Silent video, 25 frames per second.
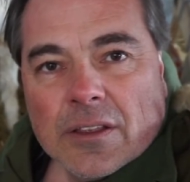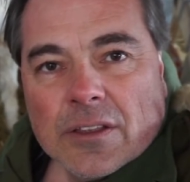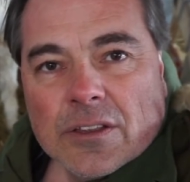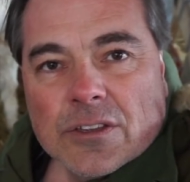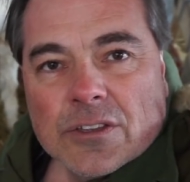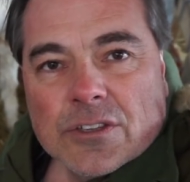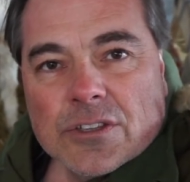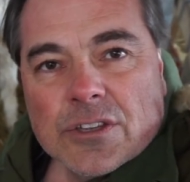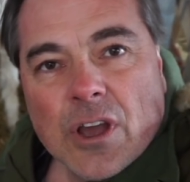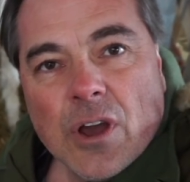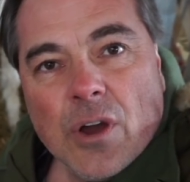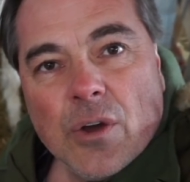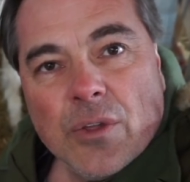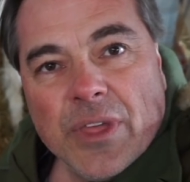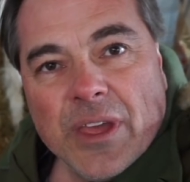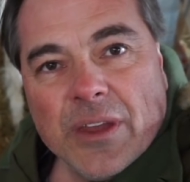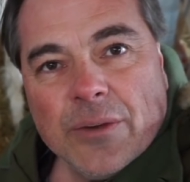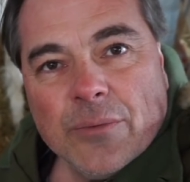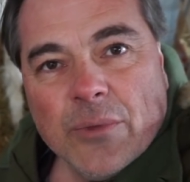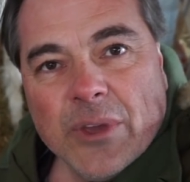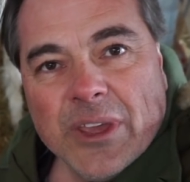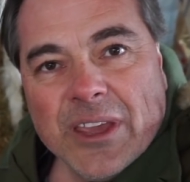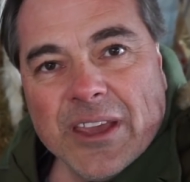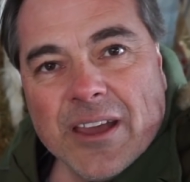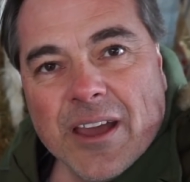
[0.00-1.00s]
So
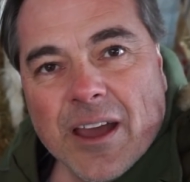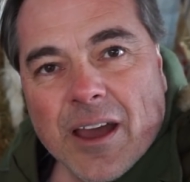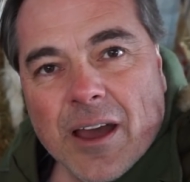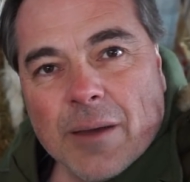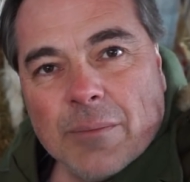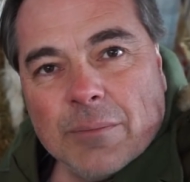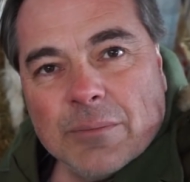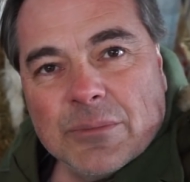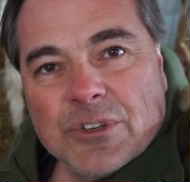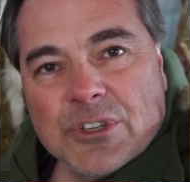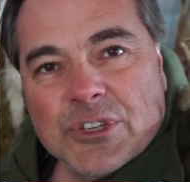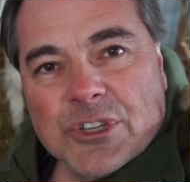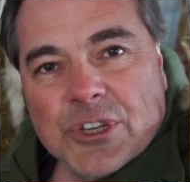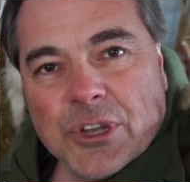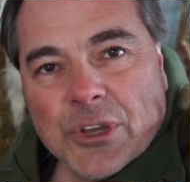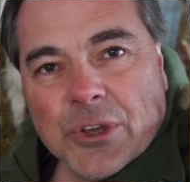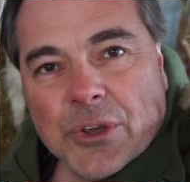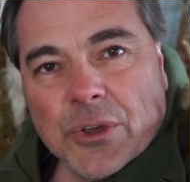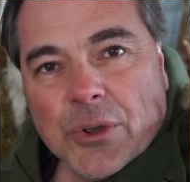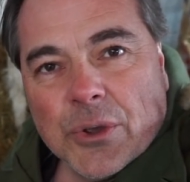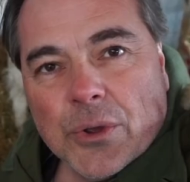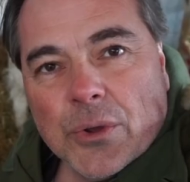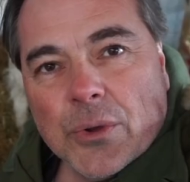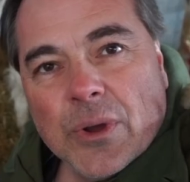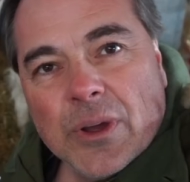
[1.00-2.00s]
then we come
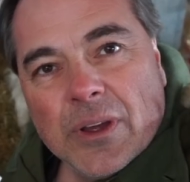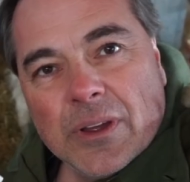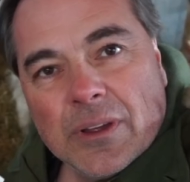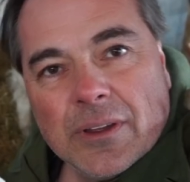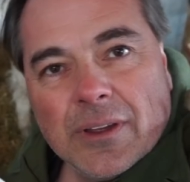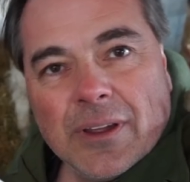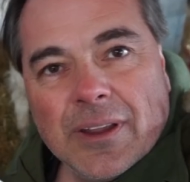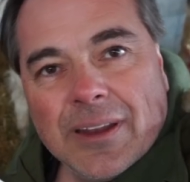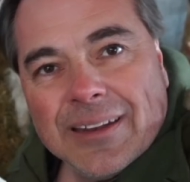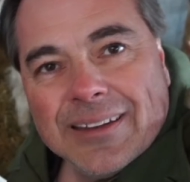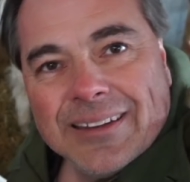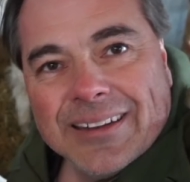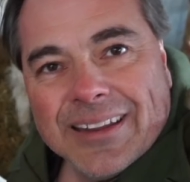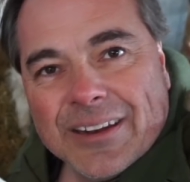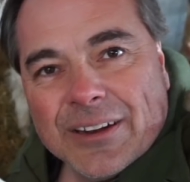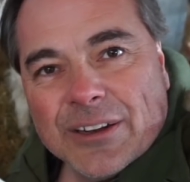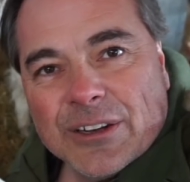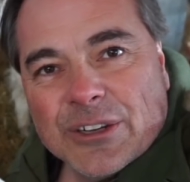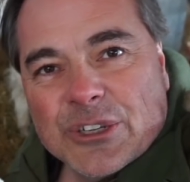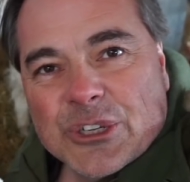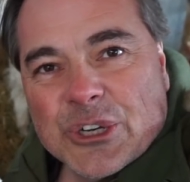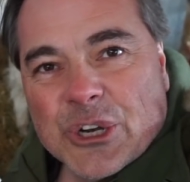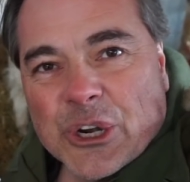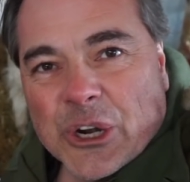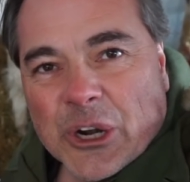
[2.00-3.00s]
to Little
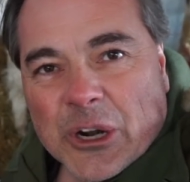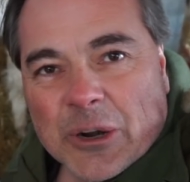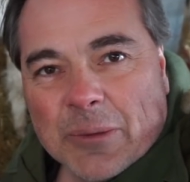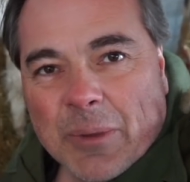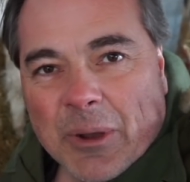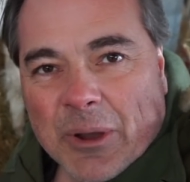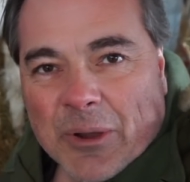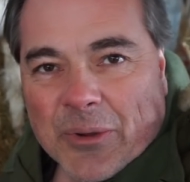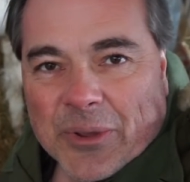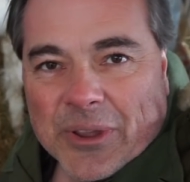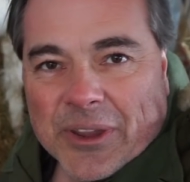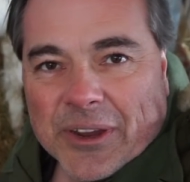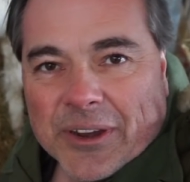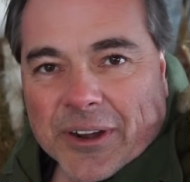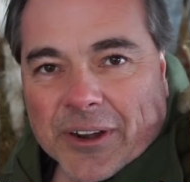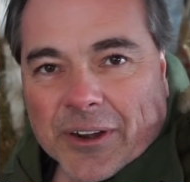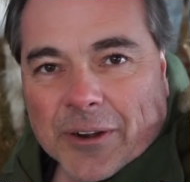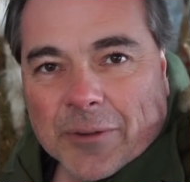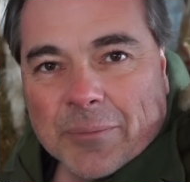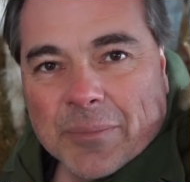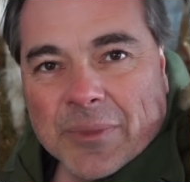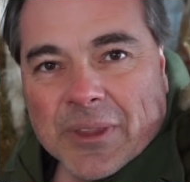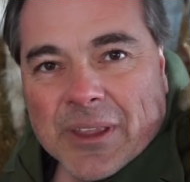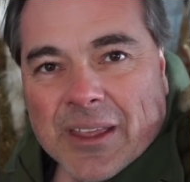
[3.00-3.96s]
Turbo here.